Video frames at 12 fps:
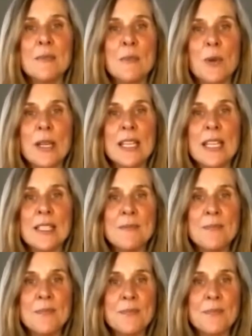
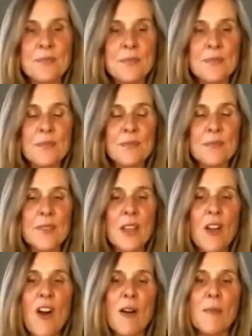meridian,
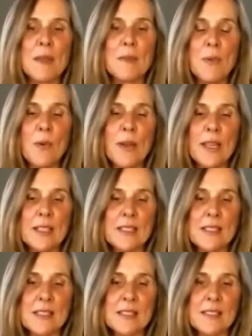calming
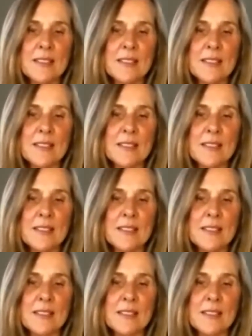points.